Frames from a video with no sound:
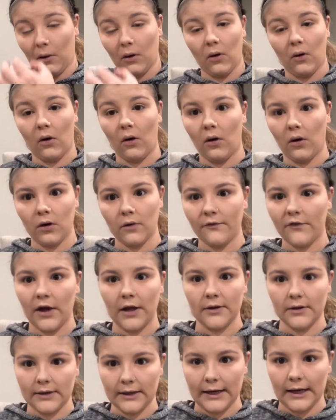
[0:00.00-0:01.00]
Oh,
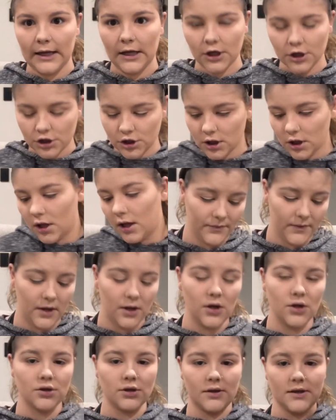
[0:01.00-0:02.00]
finally got that itch.
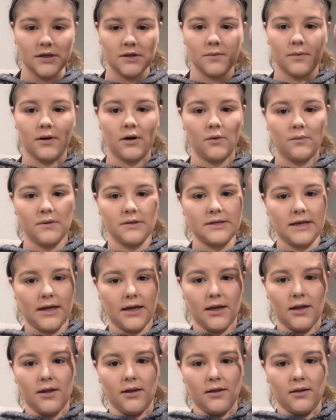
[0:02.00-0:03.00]
So this one I'll be
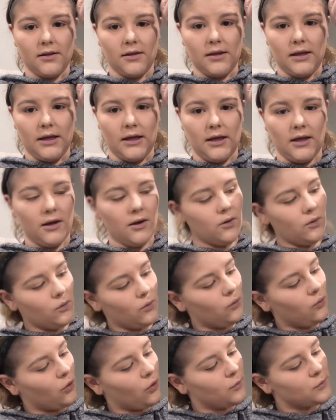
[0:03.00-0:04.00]
taking the
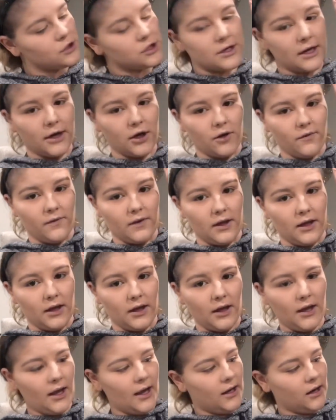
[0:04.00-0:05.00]
warmer shade over
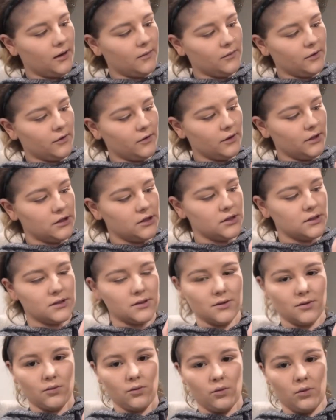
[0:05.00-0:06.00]
here, and I'm literally
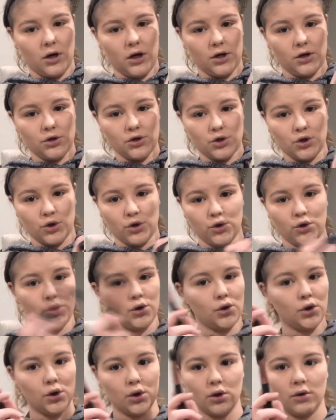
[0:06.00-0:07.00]
just 1, 2.
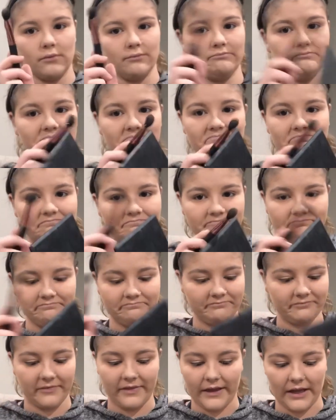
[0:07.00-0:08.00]

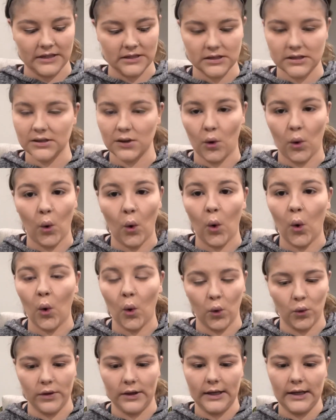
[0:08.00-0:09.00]
That's
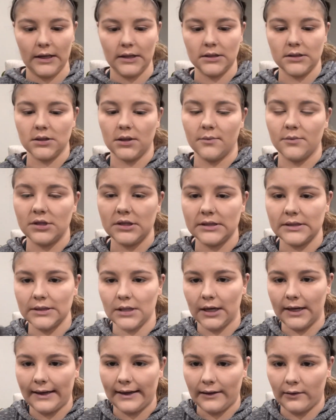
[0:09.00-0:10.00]
all you need. So I'm just
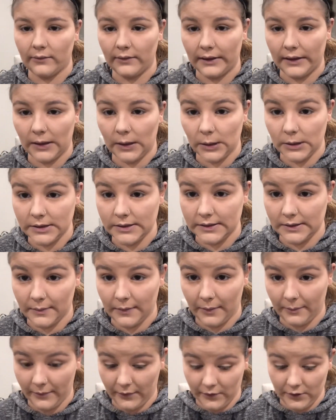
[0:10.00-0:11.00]
gonna get really close to
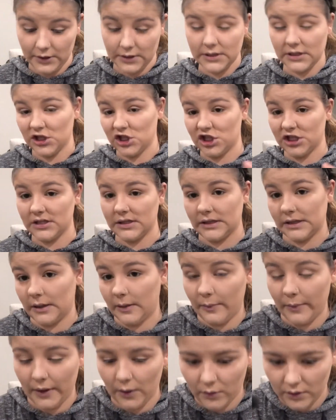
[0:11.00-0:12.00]
my mirror, so just
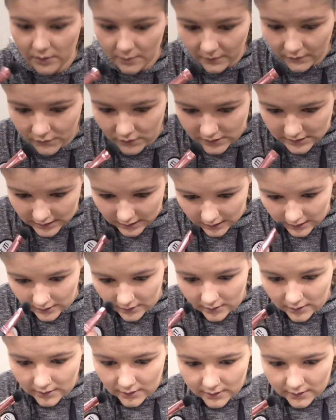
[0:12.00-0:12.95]
bear with me for a second.